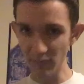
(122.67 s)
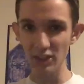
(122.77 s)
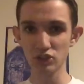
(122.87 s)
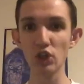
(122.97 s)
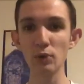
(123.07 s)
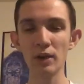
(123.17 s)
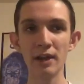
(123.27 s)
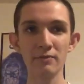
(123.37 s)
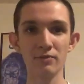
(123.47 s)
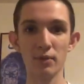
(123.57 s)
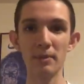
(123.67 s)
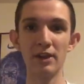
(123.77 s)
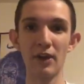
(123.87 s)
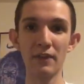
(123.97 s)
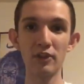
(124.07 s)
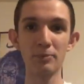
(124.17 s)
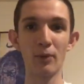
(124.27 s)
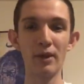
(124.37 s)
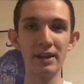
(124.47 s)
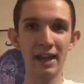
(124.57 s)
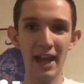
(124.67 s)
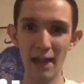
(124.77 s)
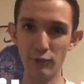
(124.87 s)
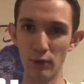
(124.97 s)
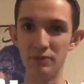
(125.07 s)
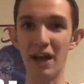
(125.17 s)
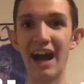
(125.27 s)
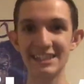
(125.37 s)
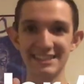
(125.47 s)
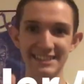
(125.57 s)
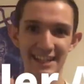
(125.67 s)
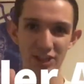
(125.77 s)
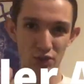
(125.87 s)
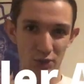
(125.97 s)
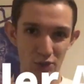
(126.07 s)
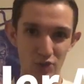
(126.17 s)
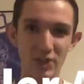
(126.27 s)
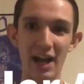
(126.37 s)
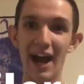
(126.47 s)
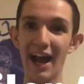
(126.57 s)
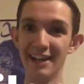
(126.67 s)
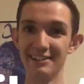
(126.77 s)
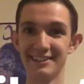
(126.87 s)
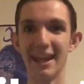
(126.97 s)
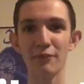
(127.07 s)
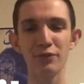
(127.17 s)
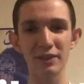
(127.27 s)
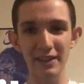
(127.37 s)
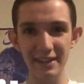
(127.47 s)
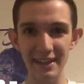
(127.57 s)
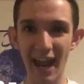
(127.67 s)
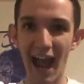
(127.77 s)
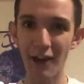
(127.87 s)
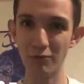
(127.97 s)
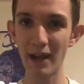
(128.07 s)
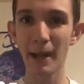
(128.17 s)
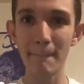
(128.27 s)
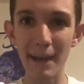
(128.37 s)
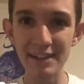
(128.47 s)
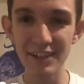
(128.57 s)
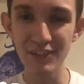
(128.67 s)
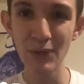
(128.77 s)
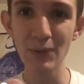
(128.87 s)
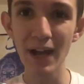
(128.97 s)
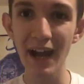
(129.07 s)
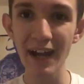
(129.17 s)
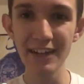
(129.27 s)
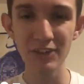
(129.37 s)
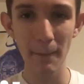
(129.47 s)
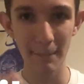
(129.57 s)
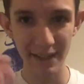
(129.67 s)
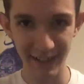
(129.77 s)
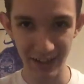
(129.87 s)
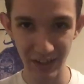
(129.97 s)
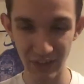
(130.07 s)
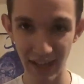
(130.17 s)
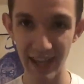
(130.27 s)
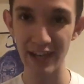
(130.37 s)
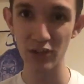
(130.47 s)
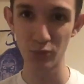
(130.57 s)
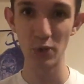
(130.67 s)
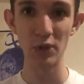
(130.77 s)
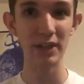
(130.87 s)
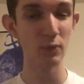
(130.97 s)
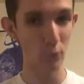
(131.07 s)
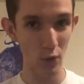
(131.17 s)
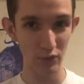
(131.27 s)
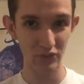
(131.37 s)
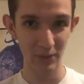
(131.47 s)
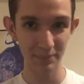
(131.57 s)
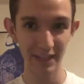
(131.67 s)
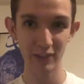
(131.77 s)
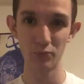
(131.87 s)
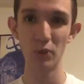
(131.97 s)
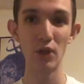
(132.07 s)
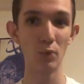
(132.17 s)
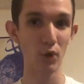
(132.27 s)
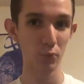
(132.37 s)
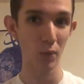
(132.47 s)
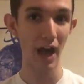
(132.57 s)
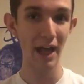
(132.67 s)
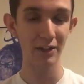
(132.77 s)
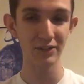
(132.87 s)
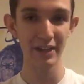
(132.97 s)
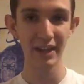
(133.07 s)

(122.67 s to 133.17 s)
So from here on this point, if you have not seen Trick or Treat, I definitely recommend it to you guys because it is really worth something. It's really worthwhile.